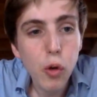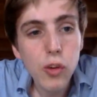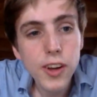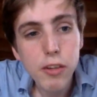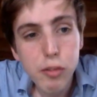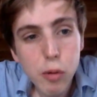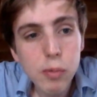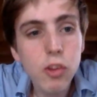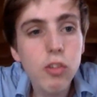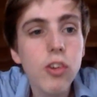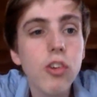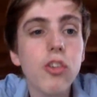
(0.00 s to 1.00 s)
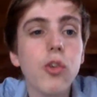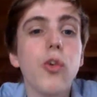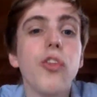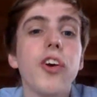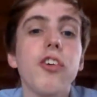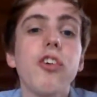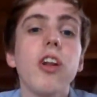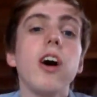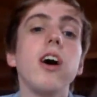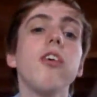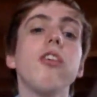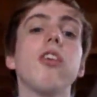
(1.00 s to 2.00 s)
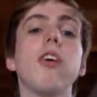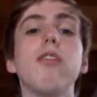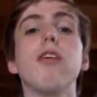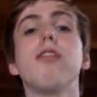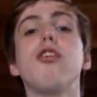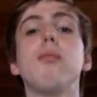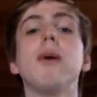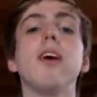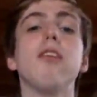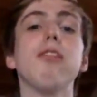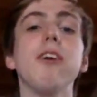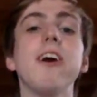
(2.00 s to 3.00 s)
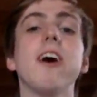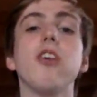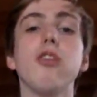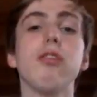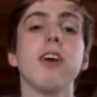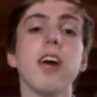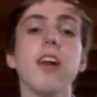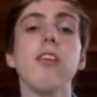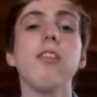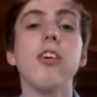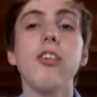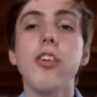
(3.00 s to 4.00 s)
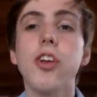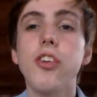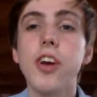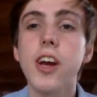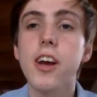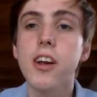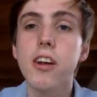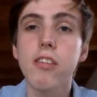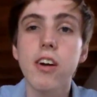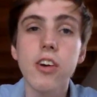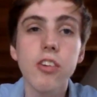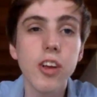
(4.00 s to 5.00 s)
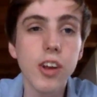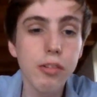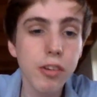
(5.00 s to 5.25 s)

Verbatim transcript: following from these reasons to contextualize, there are roughly speaking three kinds of categories that you can categorize,